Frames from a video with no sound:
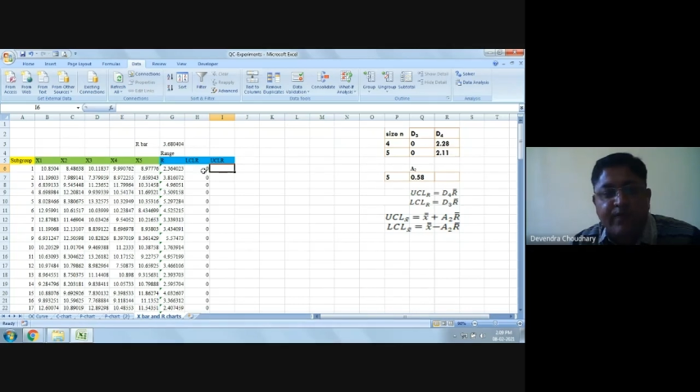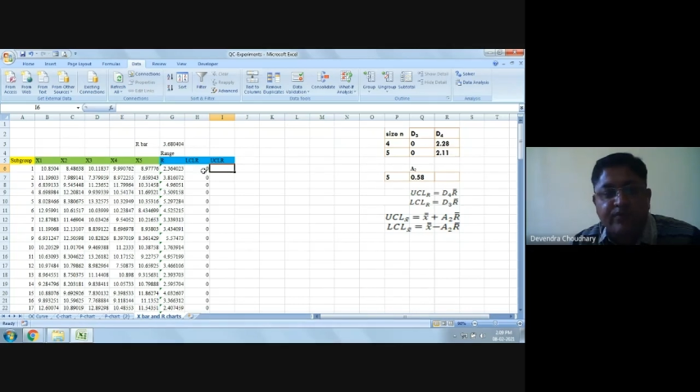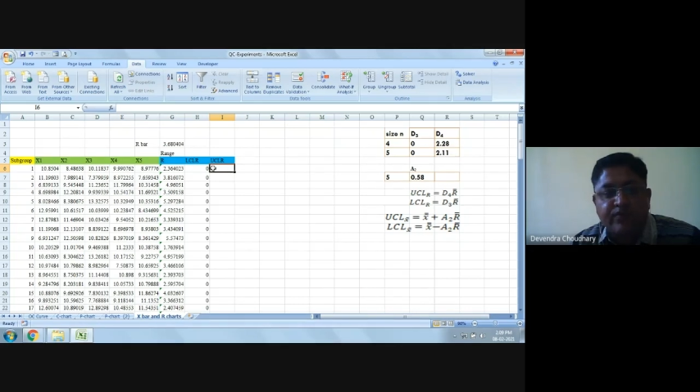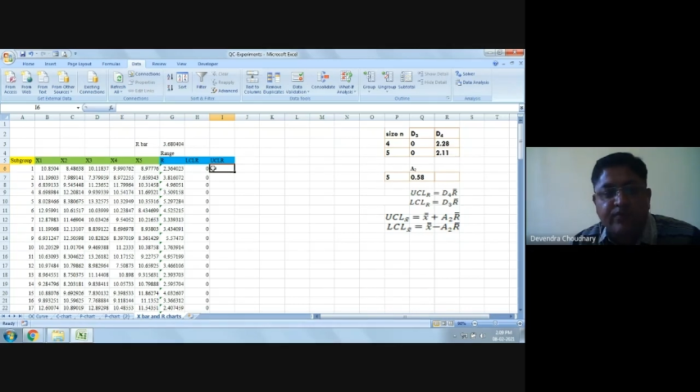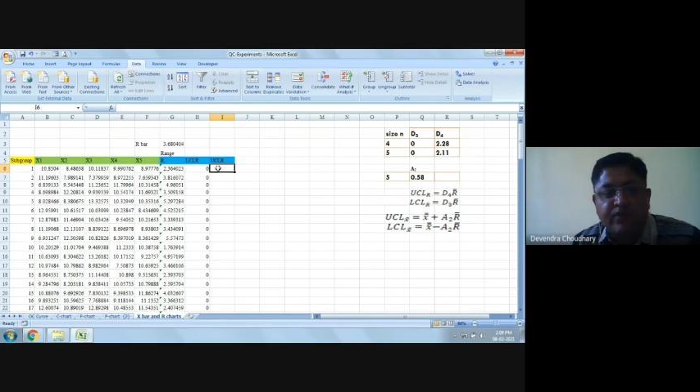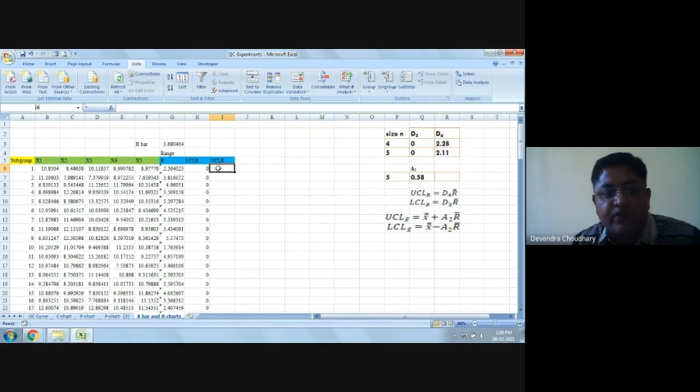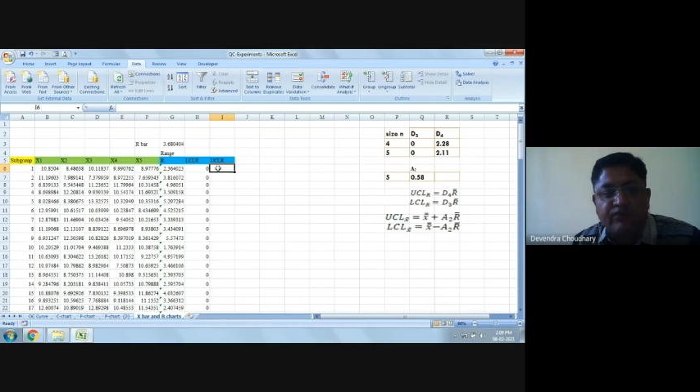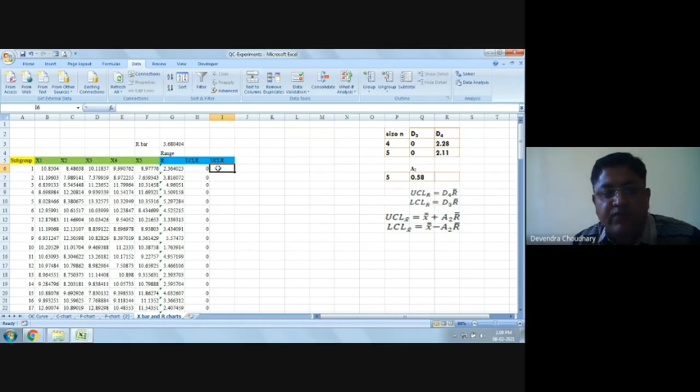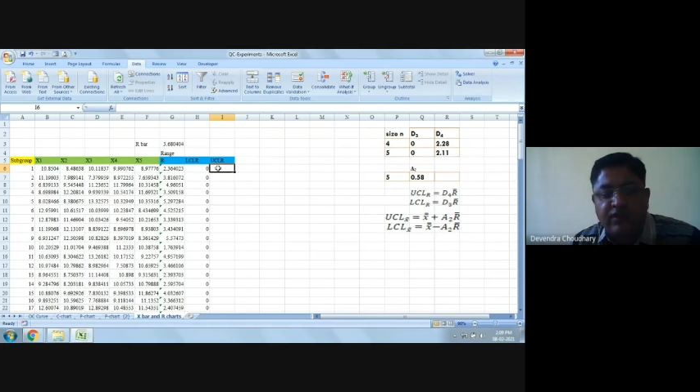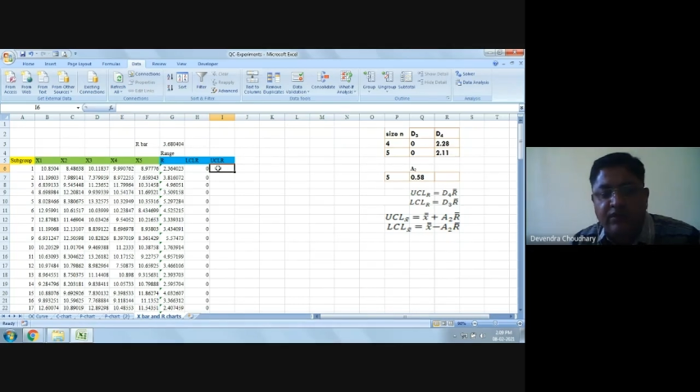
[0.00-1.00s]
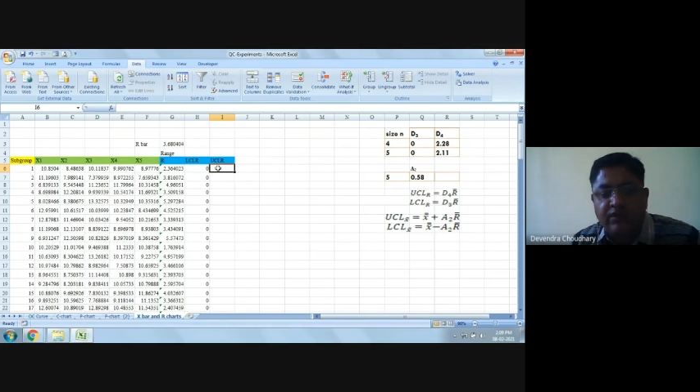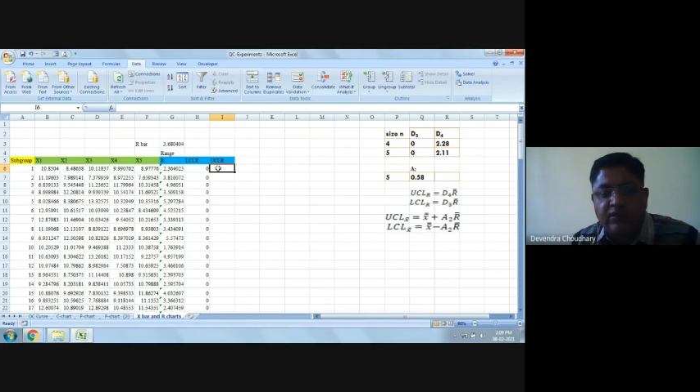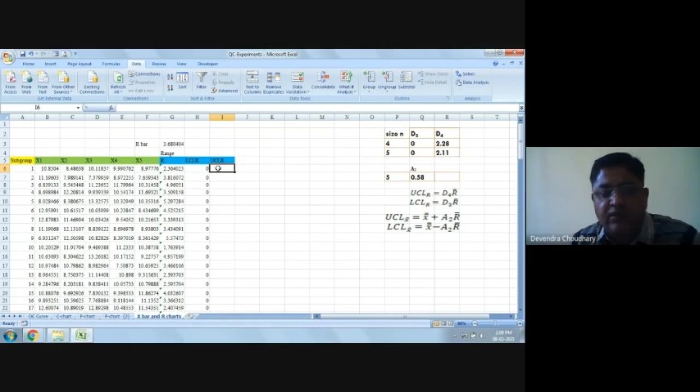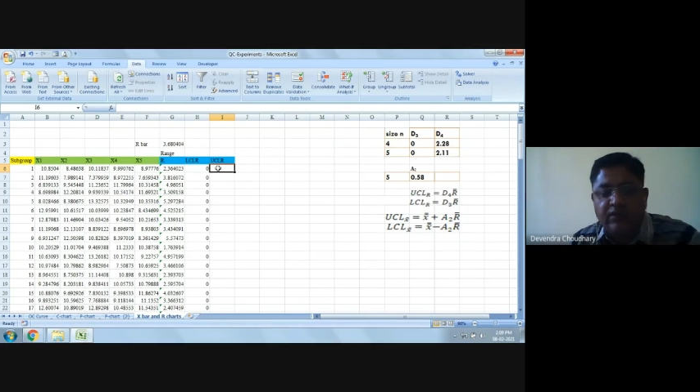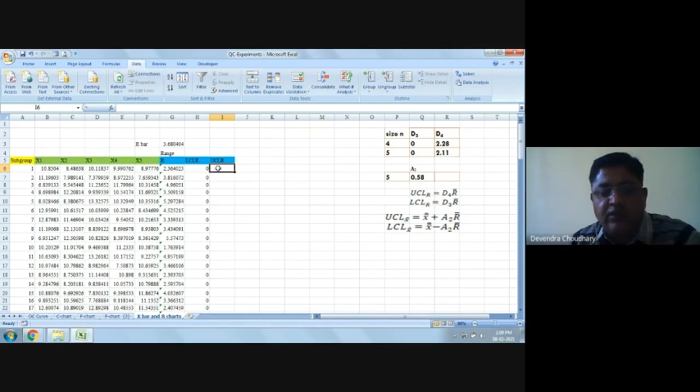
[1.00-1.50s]
So here we
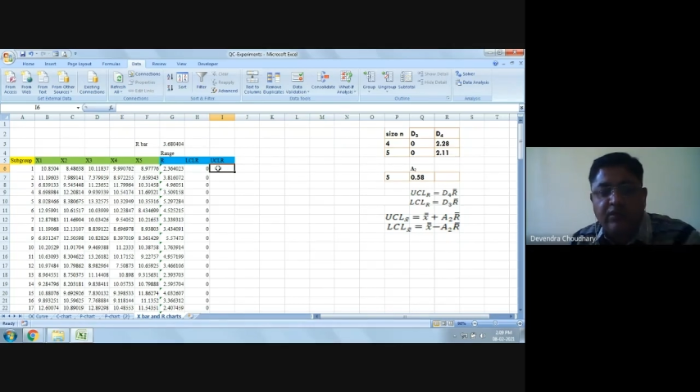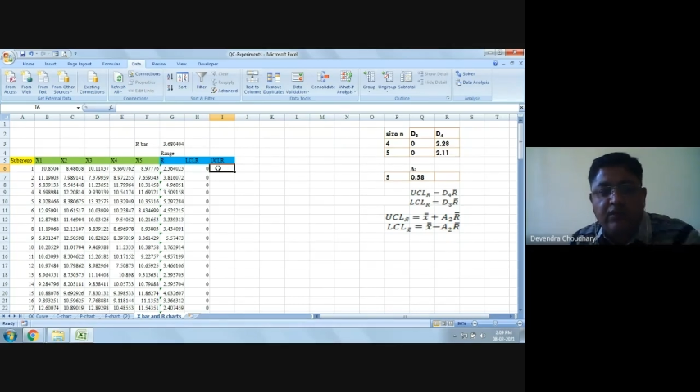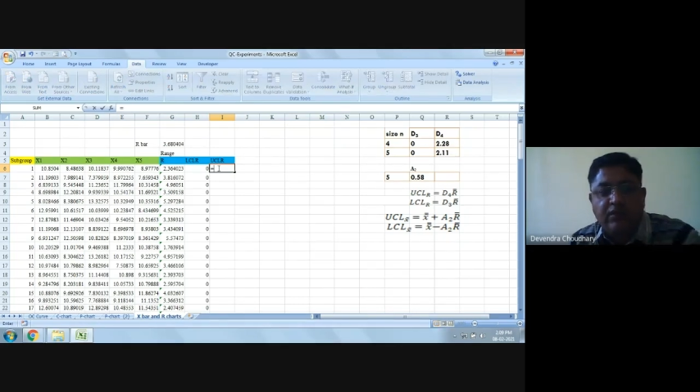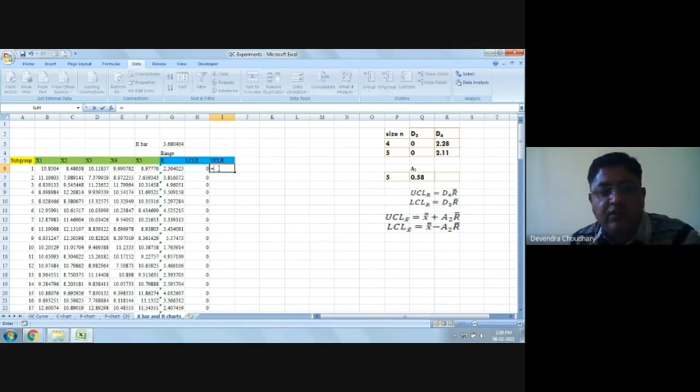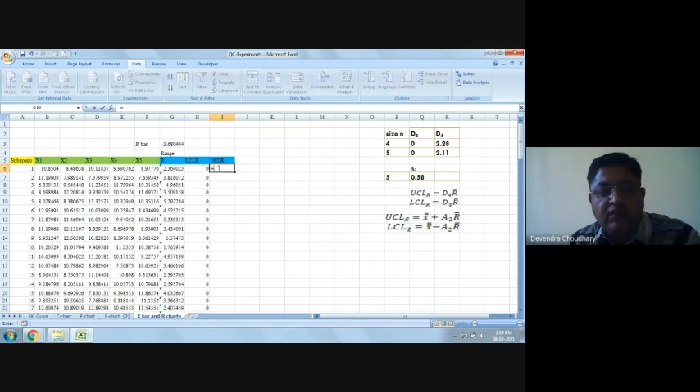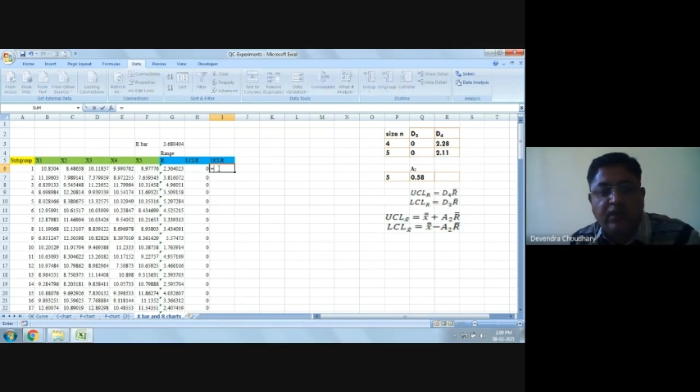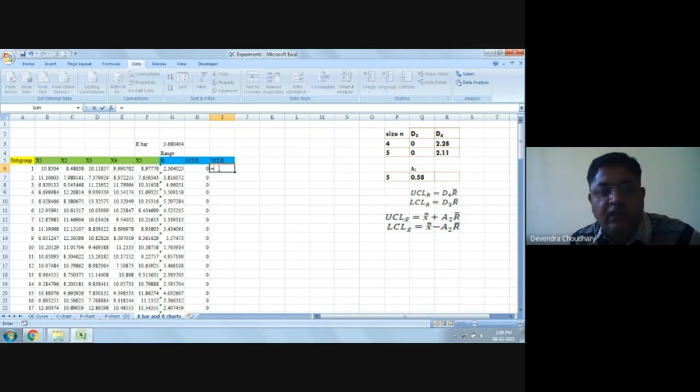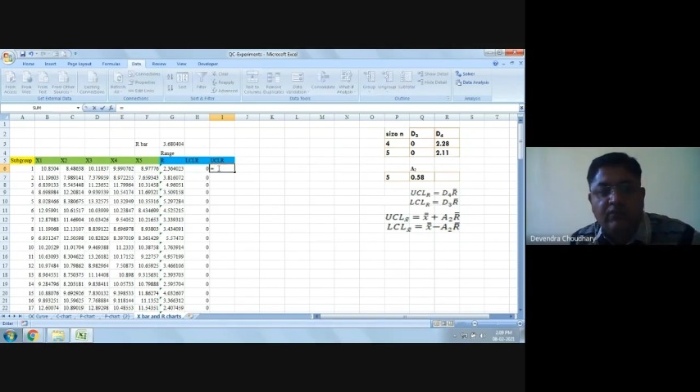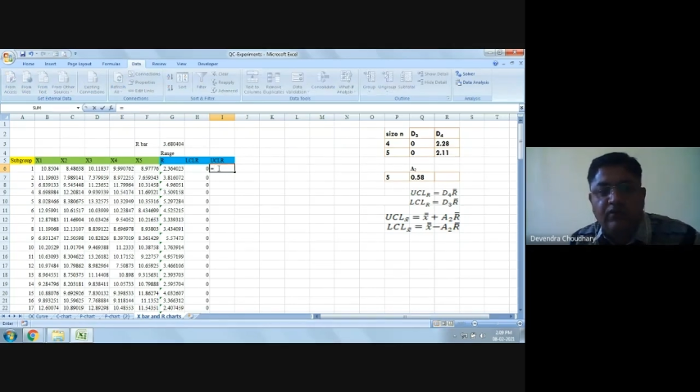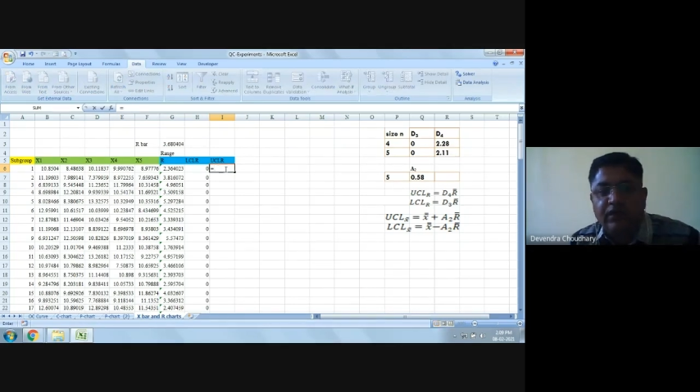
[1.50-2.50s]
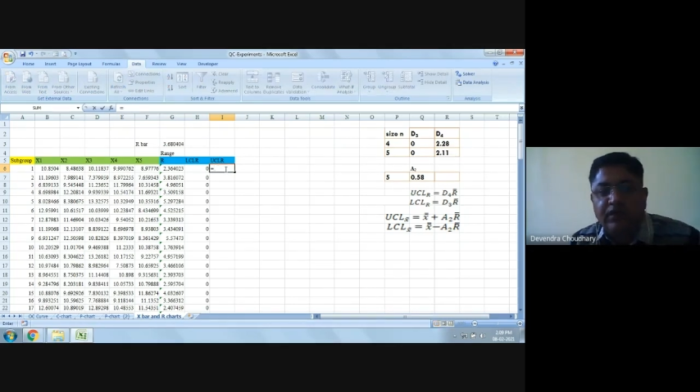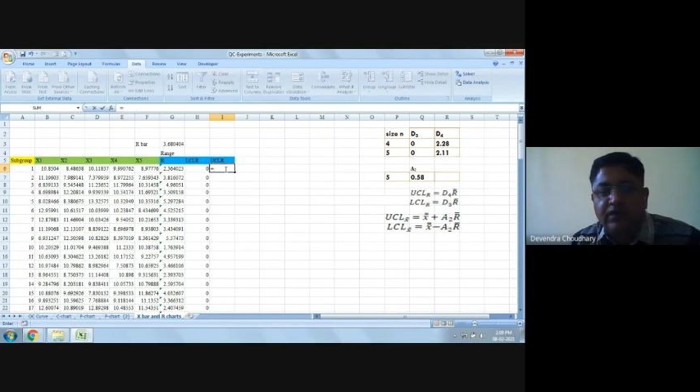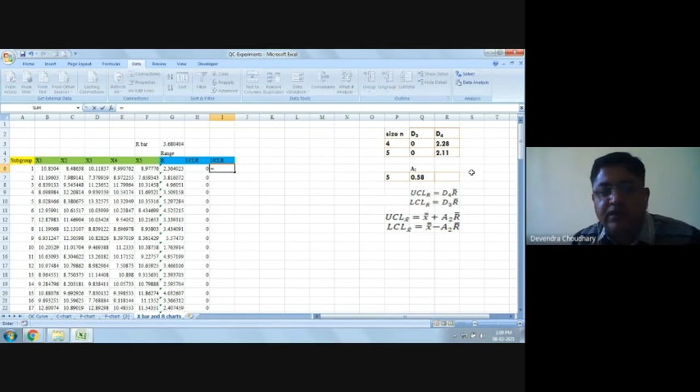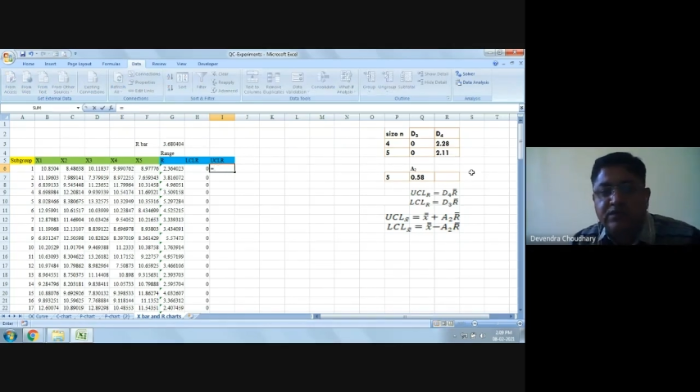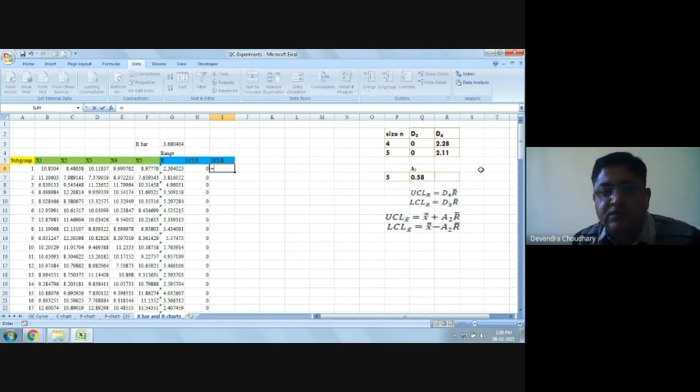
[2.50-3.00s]
calculate
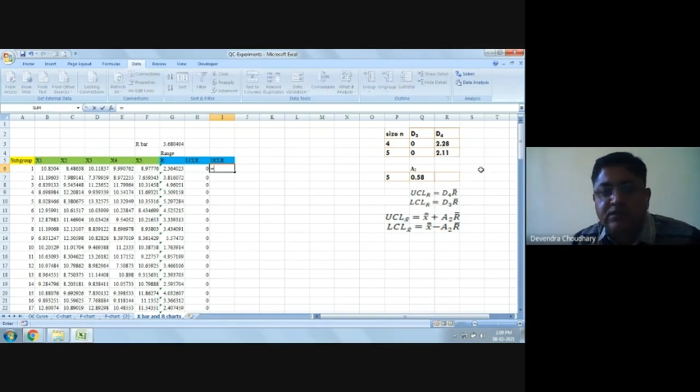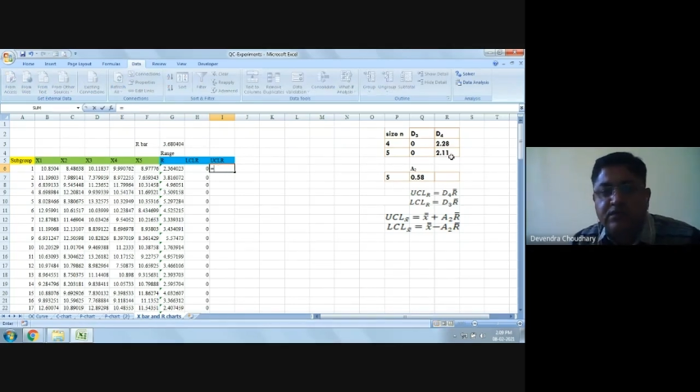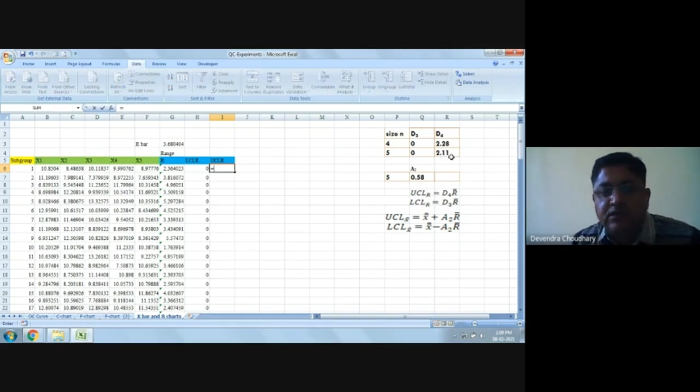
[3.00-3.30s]
this